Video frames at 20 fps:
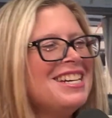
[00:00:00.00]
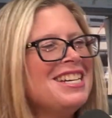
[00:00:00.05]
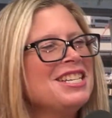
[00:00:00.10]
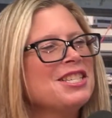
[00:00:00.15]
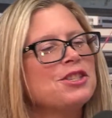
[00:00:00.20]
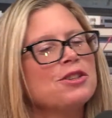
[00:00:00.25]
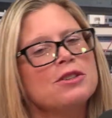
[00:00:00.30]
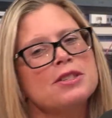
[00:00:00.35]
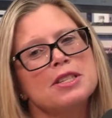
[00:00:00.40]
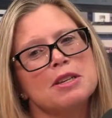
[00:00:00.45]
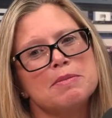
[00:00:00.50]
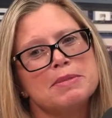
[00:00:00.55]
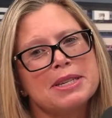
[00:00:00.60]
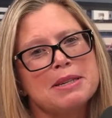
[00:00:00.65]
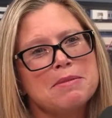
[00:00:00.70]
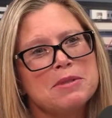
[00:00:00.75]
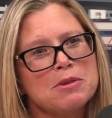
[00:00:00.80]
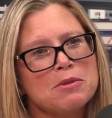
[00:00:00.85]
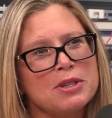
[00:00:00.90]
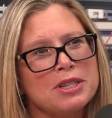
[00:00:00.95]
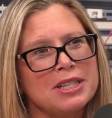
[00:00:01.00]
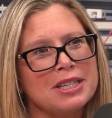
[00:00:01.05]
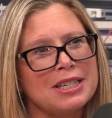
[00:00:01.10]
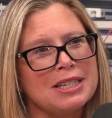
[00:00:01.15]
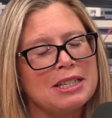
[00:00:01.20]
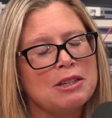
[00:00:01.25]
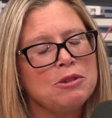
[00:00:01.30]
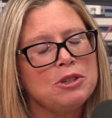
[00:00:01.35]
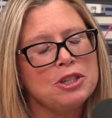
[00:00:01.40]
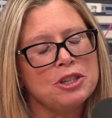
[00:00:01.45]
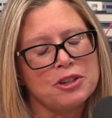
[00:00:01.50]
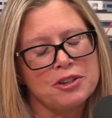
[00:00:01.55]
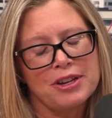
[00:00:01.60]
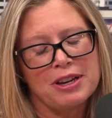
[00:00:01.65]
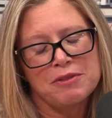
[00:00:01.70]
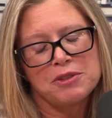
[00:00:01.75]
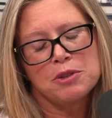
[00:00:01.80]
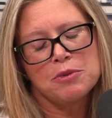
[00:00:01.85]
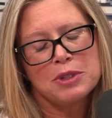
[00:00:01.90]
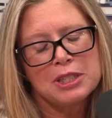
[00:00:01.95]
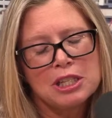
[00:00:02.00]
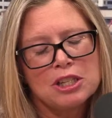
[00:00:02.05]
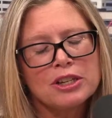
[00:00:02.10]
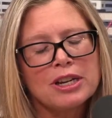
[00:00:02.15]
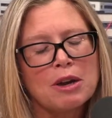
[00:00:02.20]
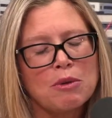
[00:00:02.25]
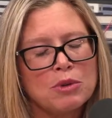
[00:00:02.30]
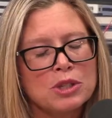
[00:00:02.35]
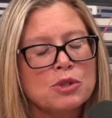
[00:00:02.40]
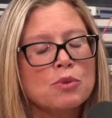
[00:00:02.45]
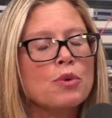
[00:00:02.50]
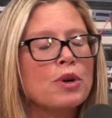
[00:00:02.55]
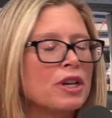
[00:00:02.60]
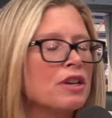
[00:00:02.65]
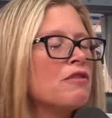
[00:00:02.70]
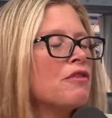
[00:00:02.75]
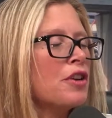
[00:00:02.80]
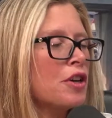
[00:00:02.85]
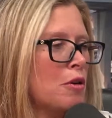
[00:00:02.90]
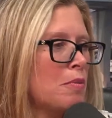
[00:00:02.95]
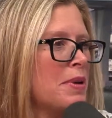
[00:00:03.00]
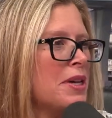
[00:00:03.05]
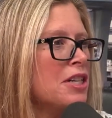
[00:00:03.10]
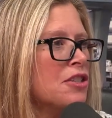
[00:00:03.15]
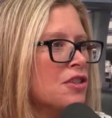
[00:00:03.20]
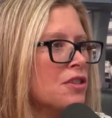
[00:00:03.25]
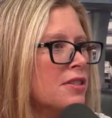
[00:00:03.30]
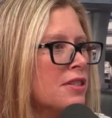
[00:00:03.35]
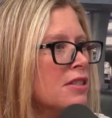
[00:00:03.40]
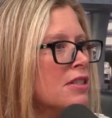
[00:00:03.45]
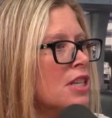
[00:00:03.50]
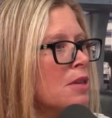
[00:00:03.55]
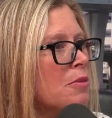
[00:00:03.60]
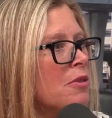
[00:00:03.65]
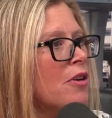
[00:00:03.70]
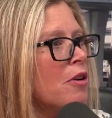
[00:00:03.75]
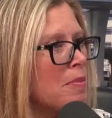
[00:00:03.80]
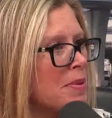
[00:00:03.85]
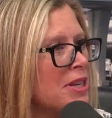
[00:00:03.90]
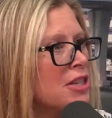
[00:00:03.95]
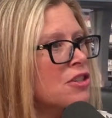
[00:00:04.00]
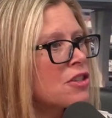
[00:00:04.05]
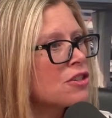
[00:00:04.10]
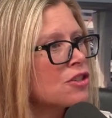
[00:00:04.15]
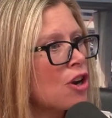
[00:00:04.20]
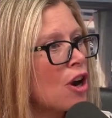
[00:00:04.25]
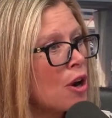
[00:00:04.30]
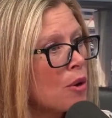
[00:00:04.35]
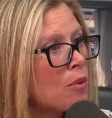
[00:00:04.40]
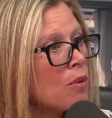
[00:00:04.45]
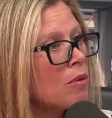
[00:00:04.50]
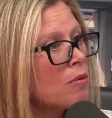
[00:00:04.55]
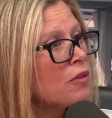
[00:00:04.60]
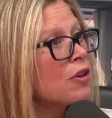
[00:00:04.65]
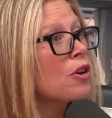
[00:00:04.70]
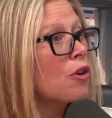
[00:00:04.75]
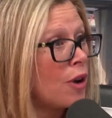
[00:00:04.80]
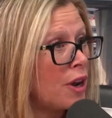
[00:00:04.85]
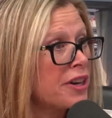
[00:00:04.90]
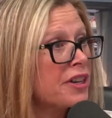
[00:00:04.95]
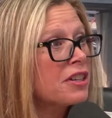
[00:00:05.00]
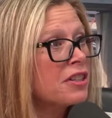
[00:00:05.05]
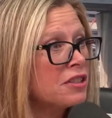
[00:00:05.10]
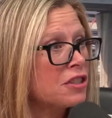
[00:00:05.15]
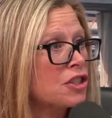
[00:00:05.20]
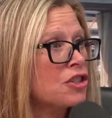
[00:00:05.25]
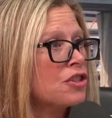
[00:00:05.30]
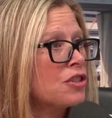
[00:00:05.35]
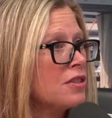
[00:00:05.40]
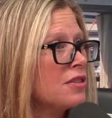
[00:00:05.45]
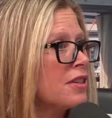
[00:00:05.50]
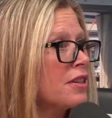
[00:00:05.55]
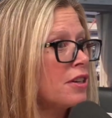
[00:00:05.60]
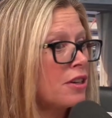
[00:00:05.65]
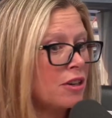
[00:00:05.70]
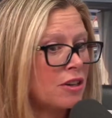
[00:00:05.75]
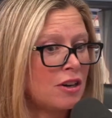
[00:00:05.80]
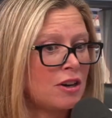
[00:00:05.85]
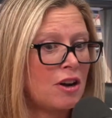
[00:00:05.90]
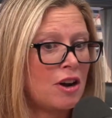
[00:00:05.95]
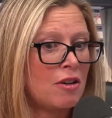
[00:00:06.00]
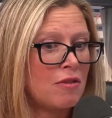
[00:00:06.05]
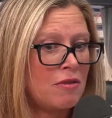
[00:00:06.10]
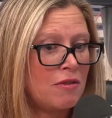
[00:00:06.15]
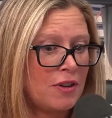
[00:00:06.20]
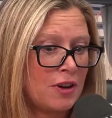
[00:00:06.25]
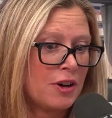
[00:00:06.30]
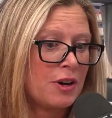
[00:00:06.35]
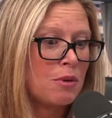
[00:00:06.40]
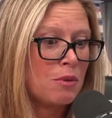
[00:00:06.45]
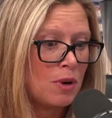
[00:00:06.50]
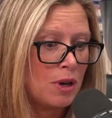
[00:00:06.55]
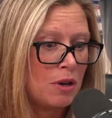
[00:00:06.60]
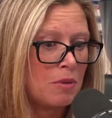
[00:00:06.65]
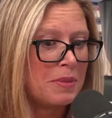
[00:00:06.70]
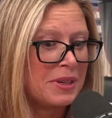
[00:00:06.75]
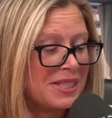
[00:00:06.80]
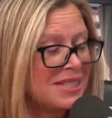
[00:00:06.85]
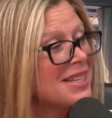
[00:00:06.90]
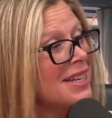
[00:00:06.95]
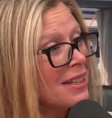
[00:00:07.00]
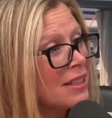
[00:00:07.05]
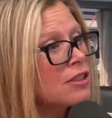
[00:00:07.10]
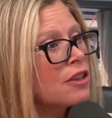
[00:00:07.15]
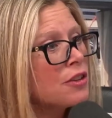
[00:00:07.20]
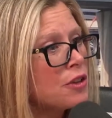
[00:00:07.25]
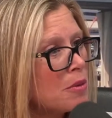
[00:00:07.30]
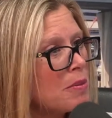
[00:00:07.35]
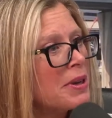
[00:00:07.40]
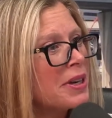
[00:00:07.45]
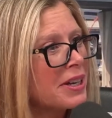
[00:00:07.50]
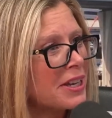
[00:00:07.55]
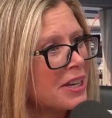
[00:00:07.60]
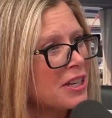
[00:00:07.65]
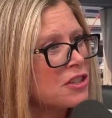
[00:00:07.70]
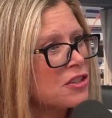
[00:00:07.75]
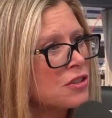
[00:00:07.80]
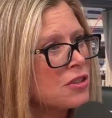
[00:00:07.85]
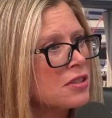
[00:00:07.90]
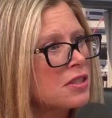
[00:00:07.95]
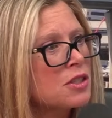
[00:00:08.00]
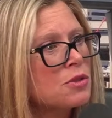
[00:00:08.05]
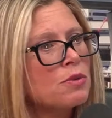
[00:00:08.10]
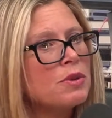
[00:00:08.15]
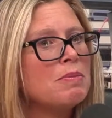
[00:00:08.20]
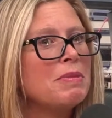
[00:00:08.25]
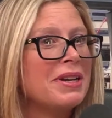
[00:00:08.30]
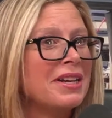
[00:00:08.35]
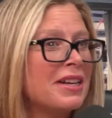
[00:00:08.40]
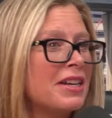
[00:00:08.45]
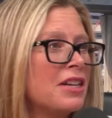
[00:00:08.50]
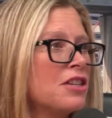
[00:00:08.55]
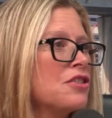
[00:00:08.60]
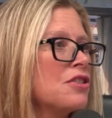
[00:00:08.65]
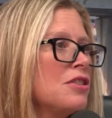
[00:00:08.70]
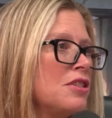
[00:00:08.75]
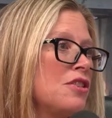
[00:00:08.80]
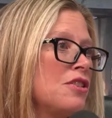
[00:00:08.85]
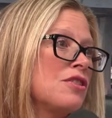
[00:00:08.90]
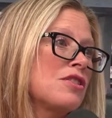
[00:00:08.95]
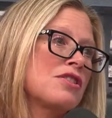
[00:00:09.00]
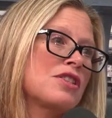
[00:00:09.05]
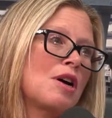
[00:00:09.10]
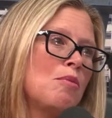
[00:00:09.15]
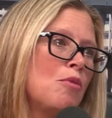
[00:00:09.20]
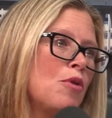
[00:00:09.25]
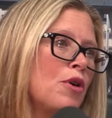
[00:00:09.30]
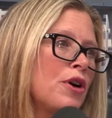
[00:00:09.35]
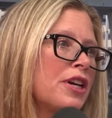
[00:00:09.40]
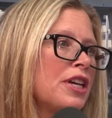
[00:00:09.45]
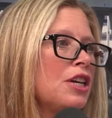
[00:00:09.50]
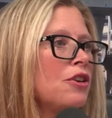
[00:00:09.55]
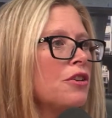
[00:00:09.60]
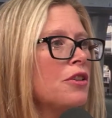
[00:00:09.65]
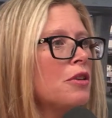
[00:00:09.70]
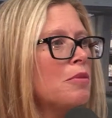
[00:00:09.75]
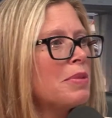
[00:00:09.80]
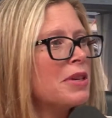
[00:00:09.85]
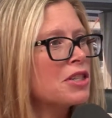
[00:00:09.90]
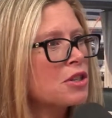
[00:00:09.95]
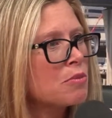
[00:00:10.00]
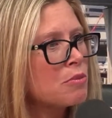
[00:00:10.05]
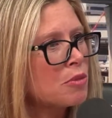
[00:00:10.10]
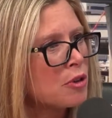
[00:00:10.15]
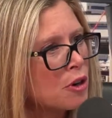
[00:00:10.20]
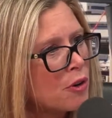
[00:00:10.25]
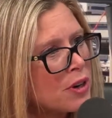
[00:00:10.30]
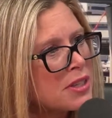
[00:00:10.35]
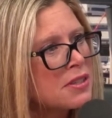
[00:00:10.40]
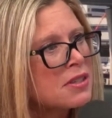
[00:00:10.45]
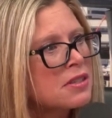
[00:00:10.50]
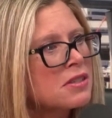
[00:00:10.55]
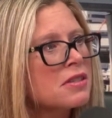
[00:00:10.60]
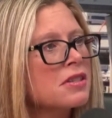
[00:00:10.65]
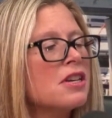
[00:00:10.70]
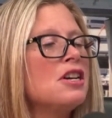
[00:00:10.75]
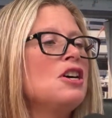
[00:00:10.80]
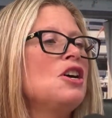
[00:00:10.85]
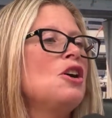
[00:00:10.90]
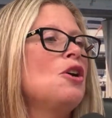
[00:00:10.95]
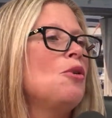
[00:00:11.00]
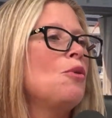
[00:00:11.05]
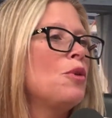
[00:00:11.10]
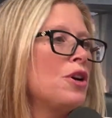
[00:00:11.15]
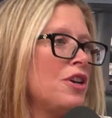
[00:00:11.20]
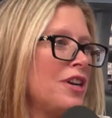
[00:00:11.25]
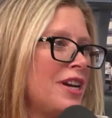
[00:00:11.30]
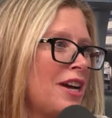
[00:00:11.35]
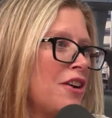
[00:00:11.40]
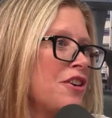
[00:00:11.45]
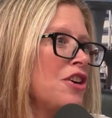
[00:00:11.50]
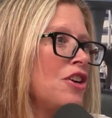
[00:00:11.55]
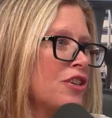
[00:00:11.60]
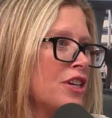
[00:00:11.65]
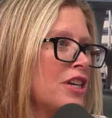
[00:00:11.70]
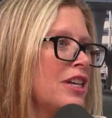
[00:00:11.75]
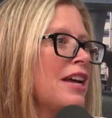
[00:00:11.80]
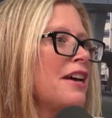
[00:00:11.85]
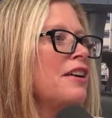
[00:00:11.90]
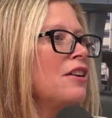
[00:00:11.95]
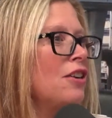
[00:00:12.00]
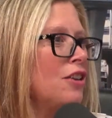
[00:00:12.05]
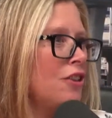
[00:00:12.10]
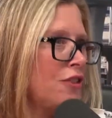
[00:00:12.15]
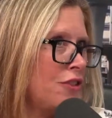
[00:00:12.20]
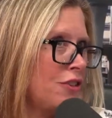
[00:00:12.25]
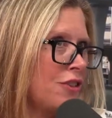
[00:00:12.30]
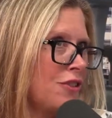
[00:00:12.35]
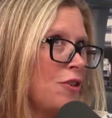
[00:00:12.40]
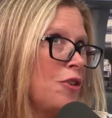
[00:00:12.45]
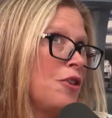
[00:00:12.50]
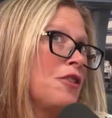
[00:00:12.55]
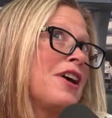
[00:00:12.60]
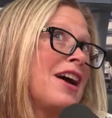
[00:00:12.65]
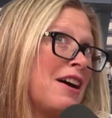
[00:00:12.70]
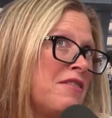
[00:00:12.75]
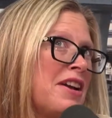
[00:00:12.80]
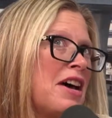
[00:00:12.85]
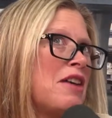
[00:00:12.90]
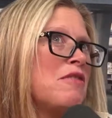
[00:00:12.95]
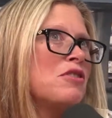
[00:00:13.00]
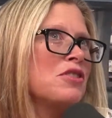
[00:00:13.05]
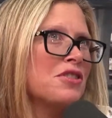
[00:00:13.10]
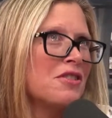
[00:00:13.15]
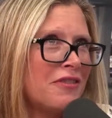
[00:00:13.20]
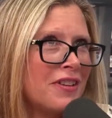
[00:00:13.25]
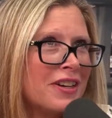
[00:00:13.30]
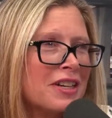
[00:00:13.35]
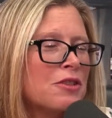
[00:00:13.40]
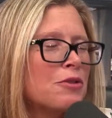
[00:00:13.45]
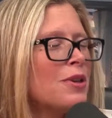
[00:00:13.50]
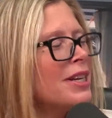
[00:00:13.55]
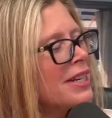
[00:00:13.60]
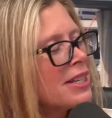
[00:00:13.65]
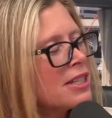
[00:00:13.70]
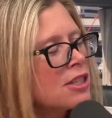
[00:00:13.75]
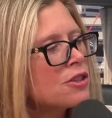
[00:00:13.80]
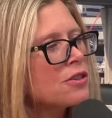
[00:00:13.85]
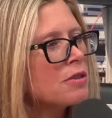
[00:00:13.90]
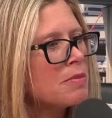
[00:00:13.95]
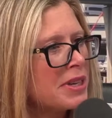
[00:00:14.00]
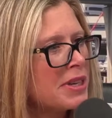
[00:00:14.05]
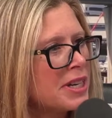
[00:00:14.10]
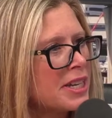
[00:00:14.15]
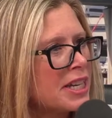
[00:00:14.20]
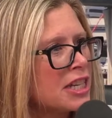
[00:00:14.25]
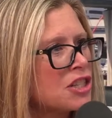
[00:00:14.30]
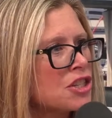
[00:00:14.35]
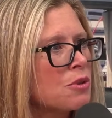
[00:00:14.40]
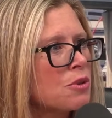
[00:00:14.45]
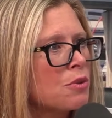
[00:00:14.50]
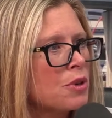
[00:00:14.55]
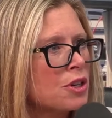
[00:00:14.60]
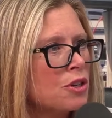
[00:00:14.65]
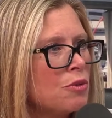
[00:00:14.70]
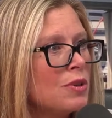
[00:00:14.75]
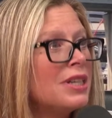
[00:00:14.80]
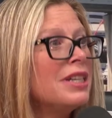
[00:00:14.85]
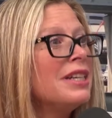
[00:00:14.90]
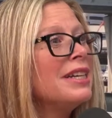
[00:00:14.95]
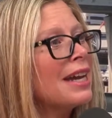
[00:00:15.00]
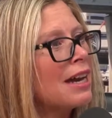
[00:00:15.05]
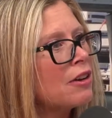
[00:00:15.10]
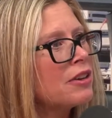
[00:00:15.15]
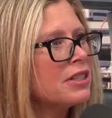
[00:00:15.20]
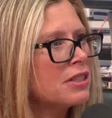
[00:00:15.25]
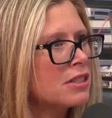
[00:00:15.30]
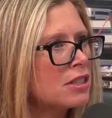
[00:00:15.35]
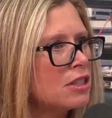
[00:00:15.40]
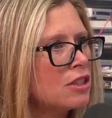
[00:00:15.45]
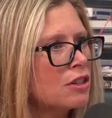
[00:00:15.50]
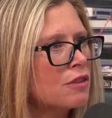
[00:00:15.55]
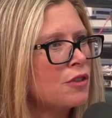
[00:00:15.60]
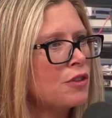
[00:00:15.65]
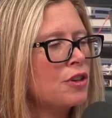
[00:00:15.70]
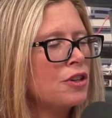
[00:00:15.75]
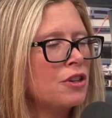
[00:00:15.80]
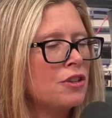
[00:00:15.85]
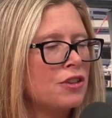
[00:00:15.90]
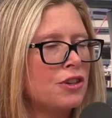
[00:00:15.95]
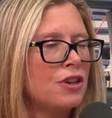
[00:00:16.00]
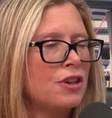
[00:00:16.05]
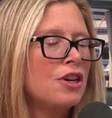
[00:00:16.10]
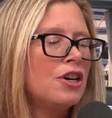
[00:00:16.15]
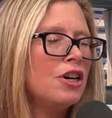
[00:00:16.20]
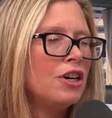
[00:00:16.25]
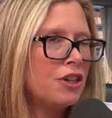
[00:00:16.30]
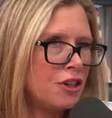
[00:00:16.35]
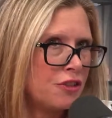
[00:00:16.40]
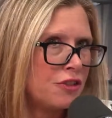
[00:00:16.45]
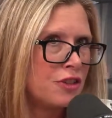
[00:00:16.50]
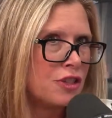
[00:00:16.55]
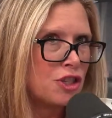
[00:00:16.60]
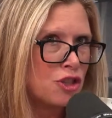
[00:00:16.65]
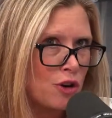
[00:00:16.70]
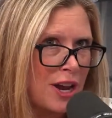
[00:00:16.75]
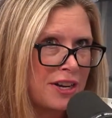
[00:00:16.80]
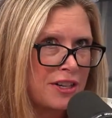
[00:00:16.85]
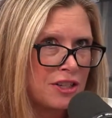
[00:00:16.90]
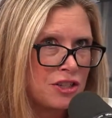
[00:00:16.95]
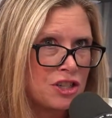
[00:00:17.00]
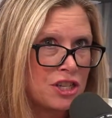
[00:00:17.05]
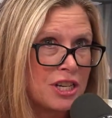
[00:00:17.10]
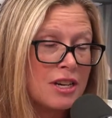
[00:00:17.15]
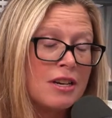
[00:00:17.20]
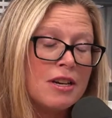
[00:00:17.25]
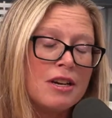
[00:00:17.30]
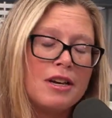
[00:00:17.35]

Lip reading: So sometimes you have to really look at what's working for your patients, and some of our patients are for chronic conditions and are very well maintained on their medications. It's when medications either stop working or the patient progresses, where you're looking at or they have an adverse effect related to the medication, where you really now need to look for another strategy.